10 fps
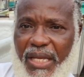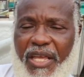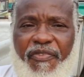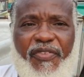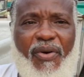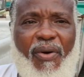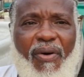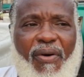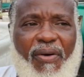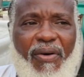if
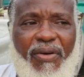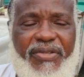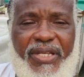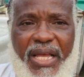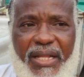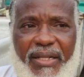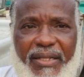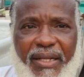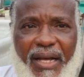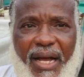your scale
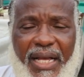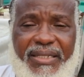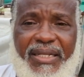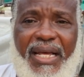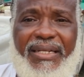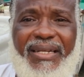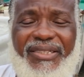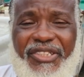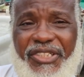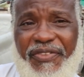has slightly
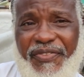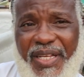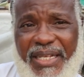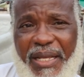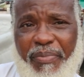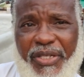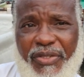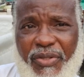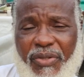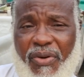shifted a bit
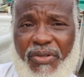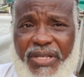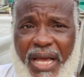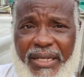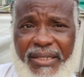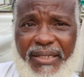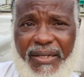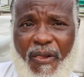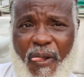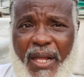to the wrong side,
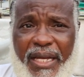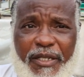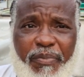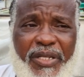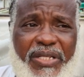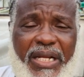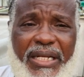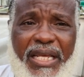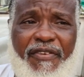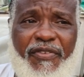it means that
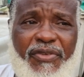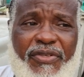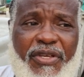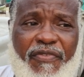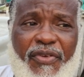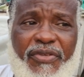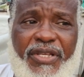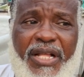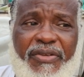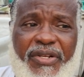if your
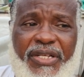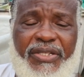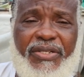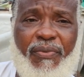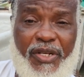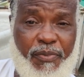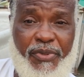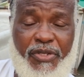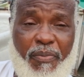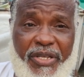scale reads, when you
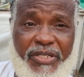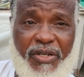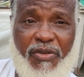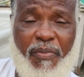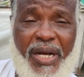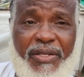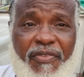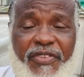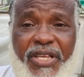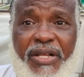put your basin on top and your
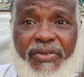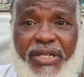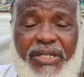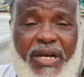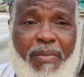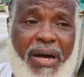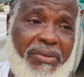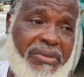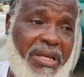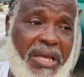scale read
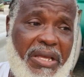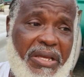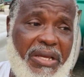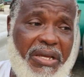about, say,